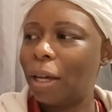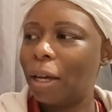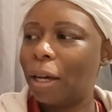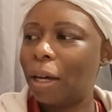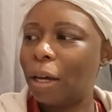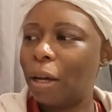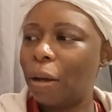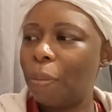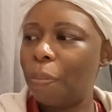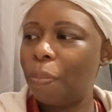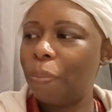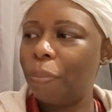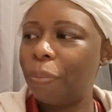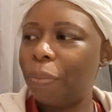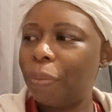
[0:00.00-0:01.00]

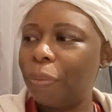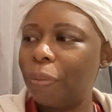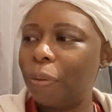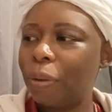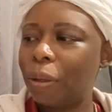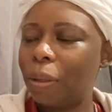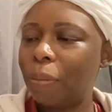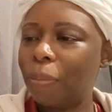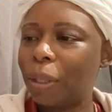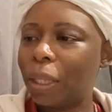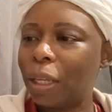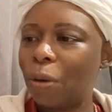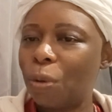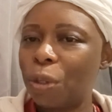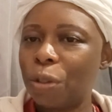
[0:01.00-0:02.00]
um, but
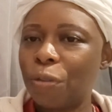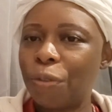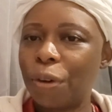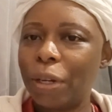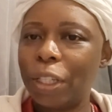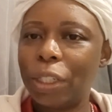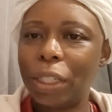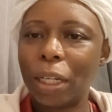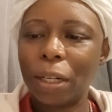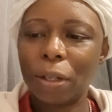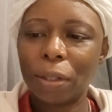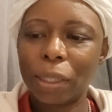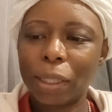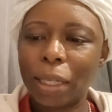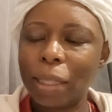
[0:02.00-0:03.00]
they're also very
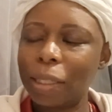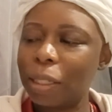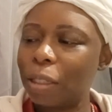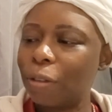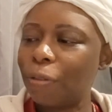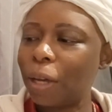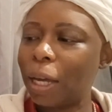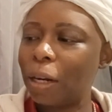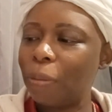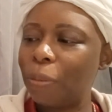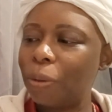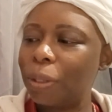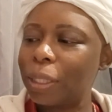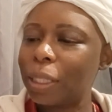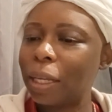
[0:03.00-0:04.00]
gentle, sensitive
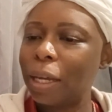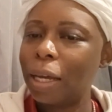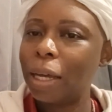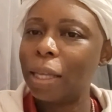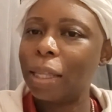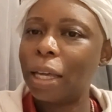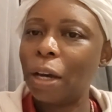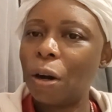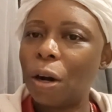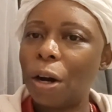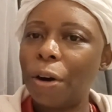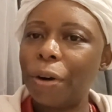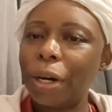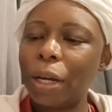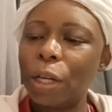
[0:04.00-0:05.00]
animals. They
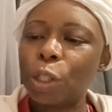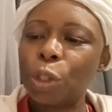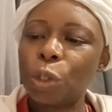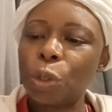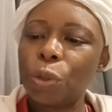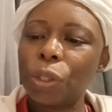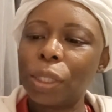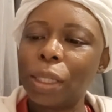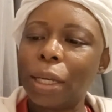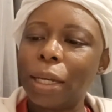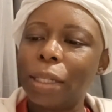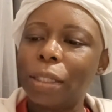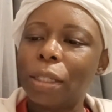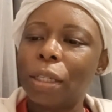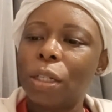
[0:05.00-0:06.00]
are
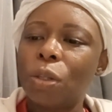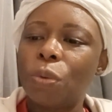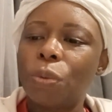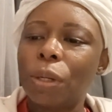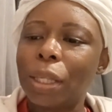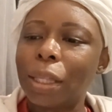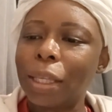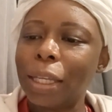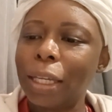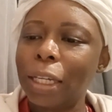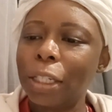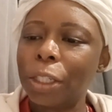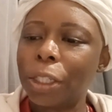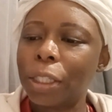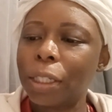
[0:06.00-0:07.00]
associated with
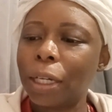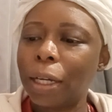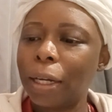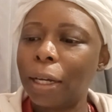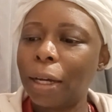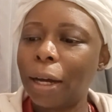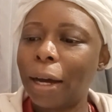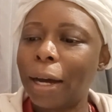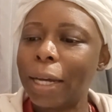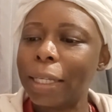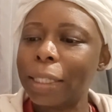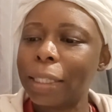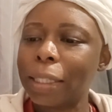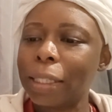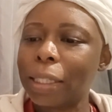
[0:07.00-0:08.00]
Ishtar,
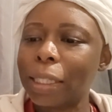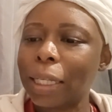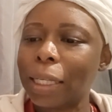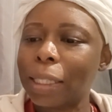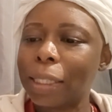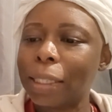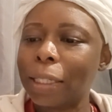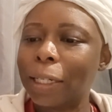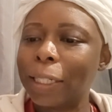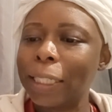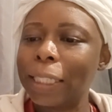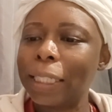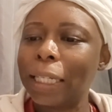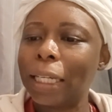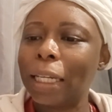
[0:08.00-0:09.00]
Isis,
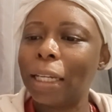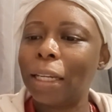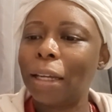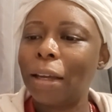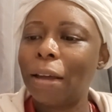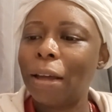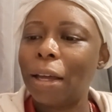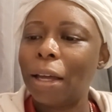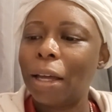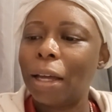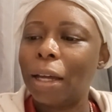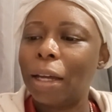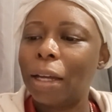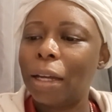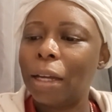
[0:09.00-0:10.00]
Astarte,
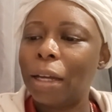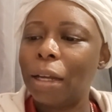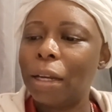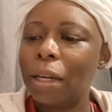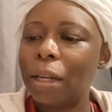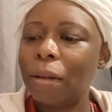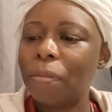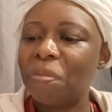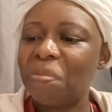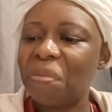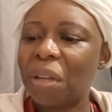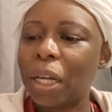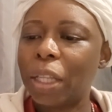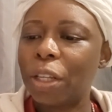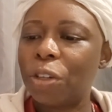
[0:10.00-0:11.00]
and
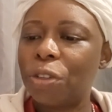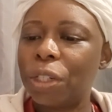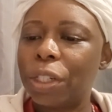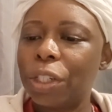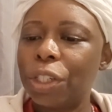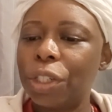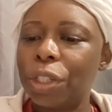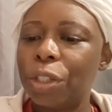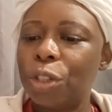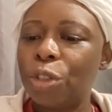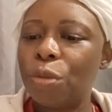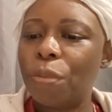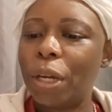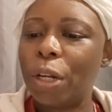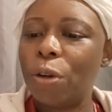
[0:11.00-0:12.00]
other traditions.
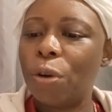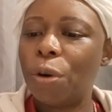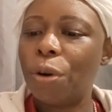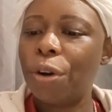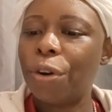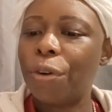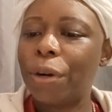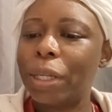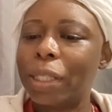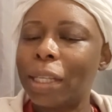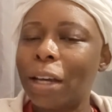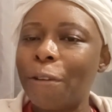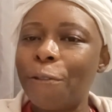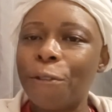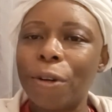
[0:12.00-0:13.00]
You may know her as
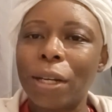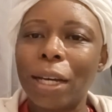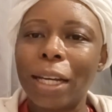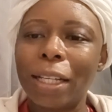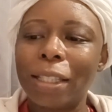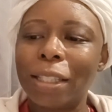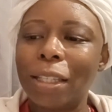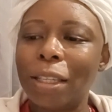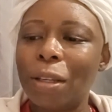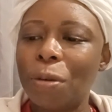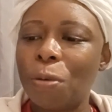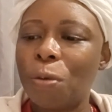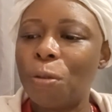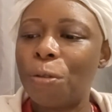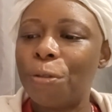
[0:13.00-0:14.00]
Aphrodite
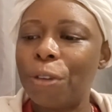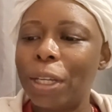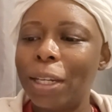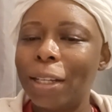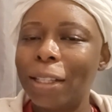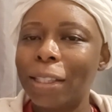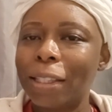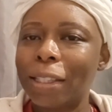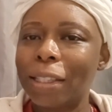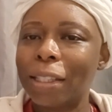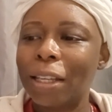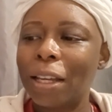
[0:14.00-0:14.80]
or Venus.